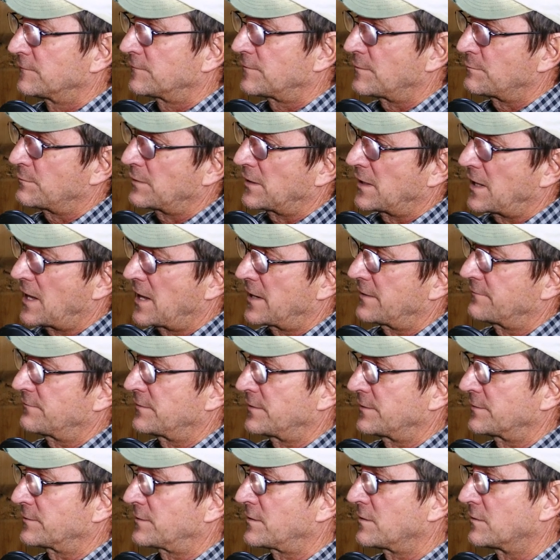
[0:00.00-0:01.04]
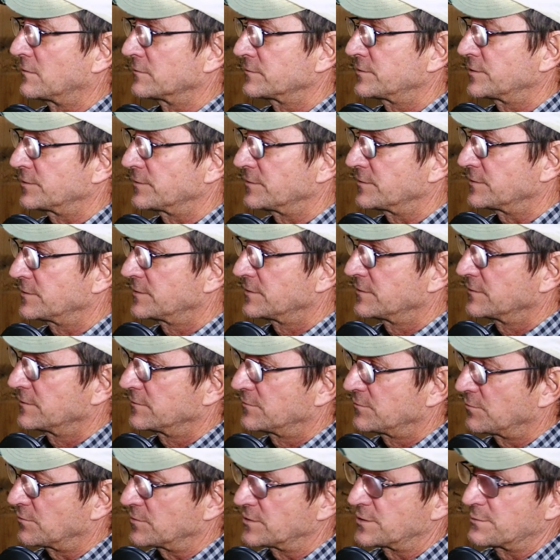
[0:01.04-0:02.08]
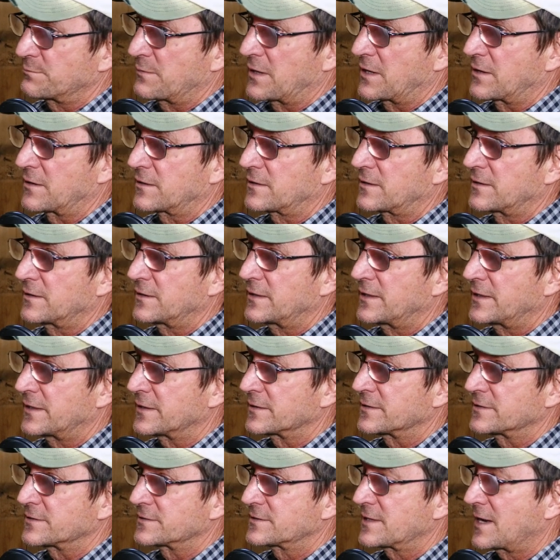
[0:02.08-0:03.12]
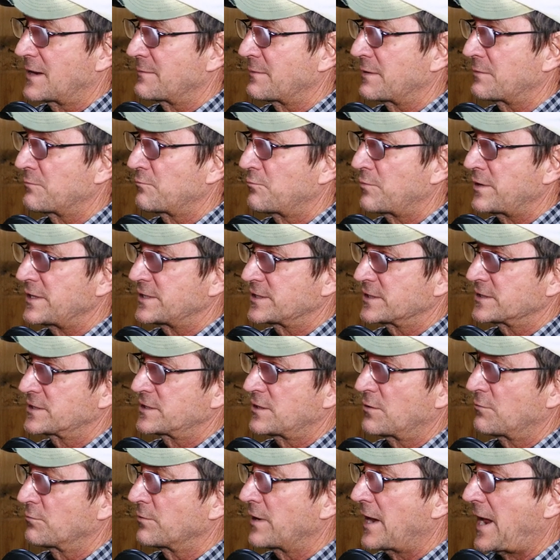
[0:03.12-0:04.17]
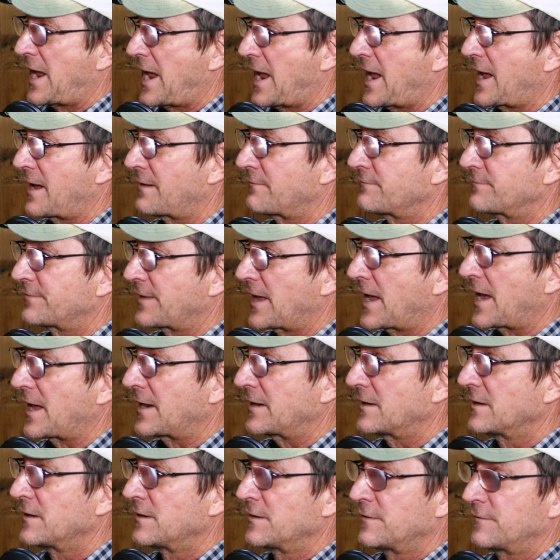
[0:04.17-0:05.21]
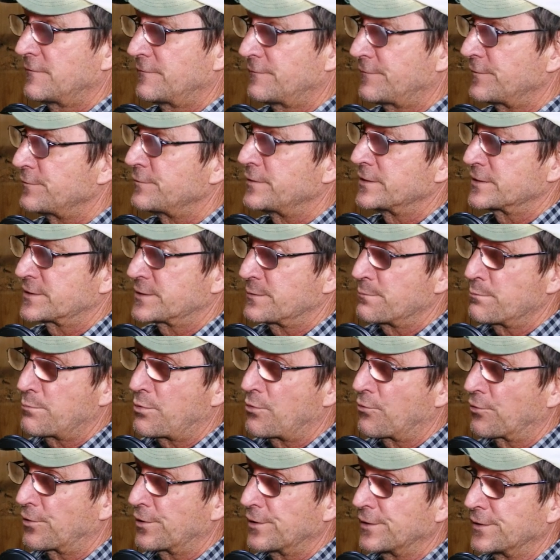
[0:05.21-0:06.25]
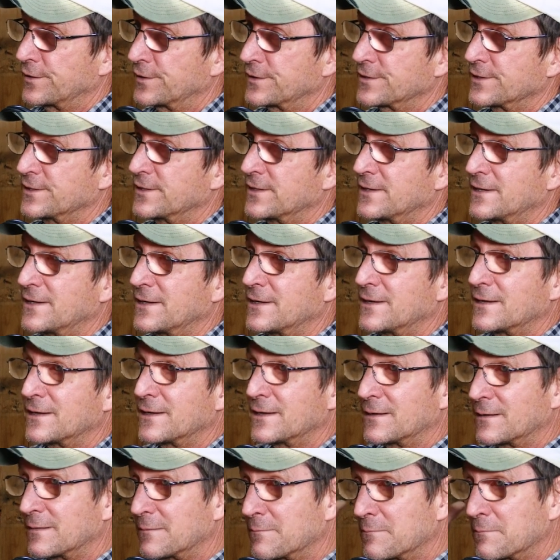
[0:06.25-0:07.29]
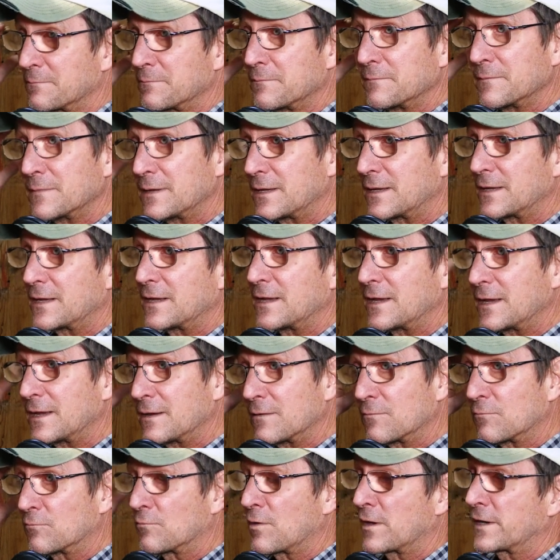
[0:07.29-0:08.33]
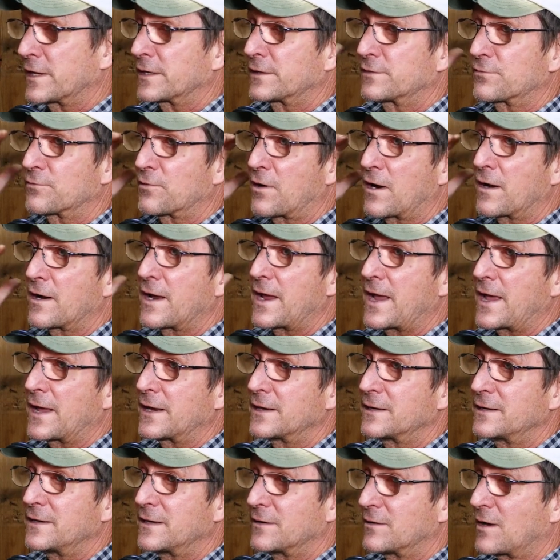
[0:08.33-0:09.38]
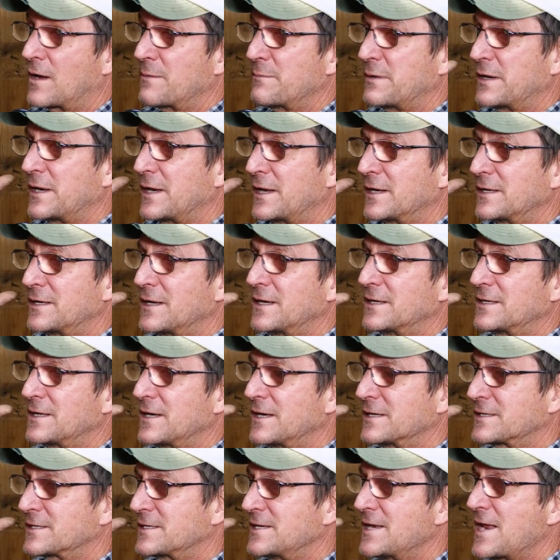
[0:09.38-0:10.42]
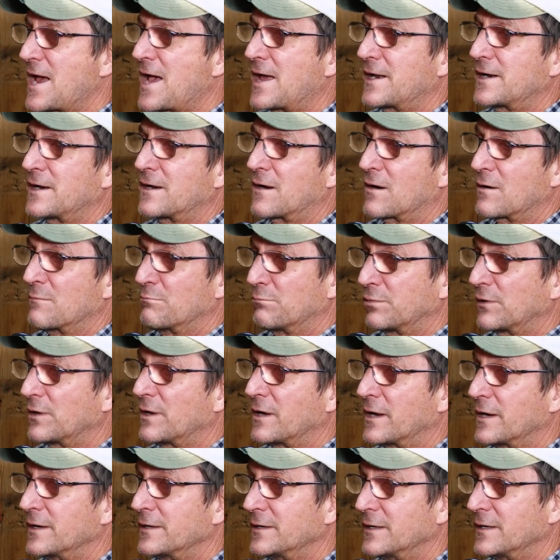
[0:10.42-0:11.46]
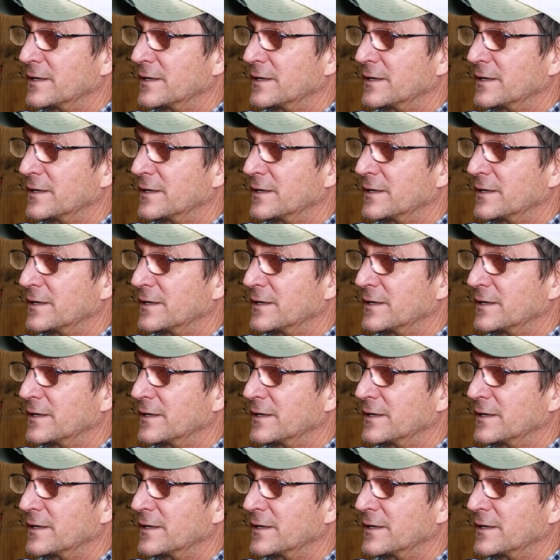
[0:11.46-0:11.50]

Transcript: from a lot of other cultures towards America is, I mean, we just don't have that food is important. Right. Running through our head. You know, mindset. I mean, yeah. it, it, it's not in our blood.